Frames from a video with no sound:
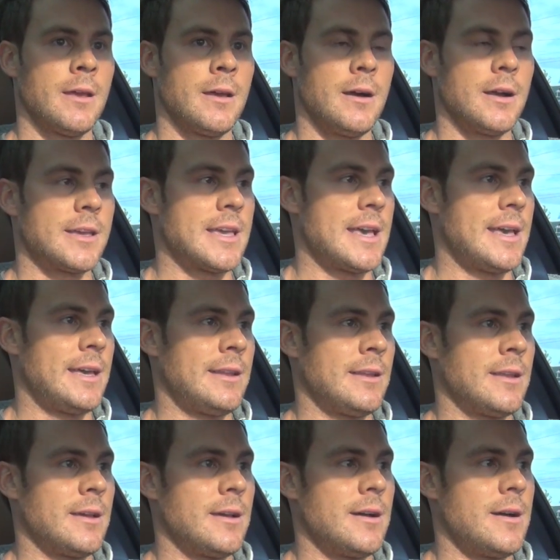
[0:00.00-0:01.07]

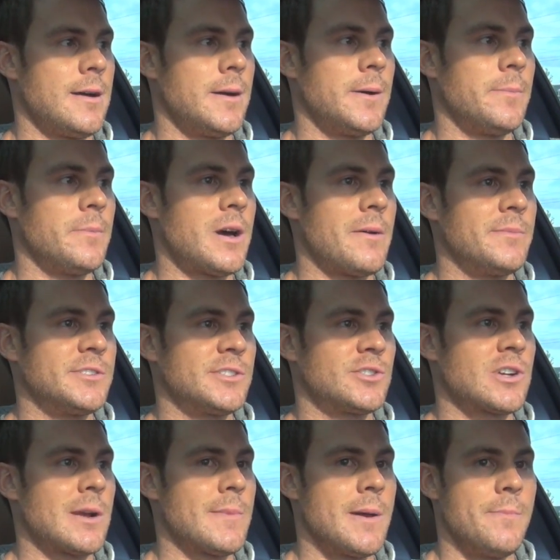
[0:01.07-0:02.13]
again, I've been
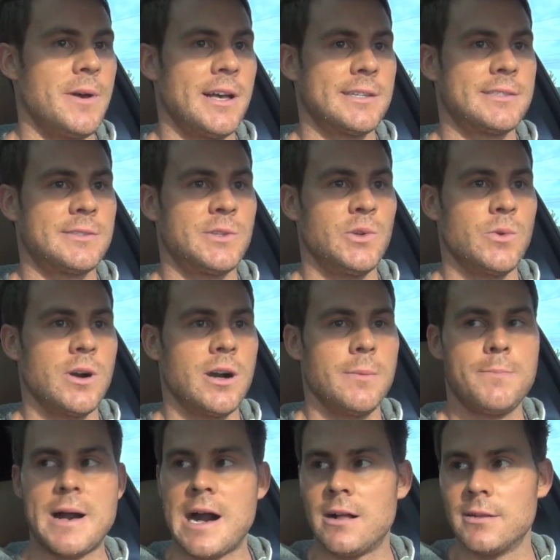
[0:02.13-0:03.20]
just trying my best to
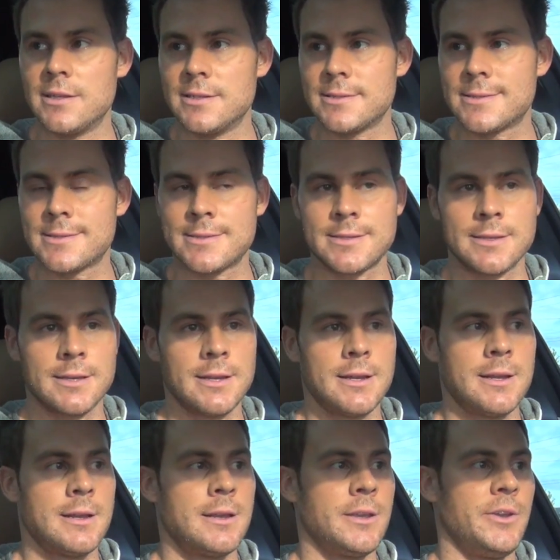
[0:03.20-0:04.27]
balance,
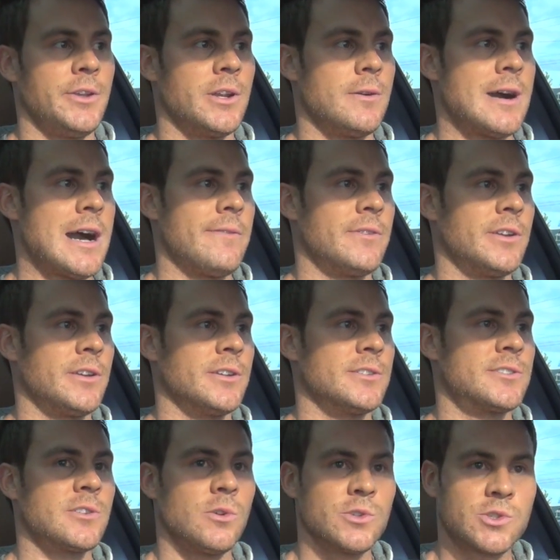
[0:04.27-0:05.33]
you know, having a
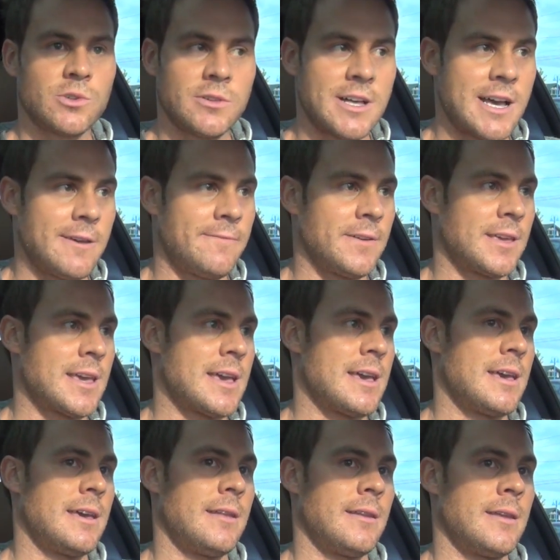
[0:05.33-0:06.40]
good social life
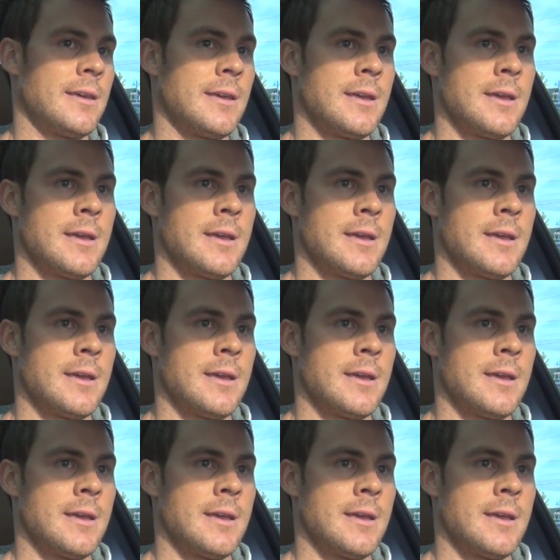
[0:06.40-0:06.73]
again,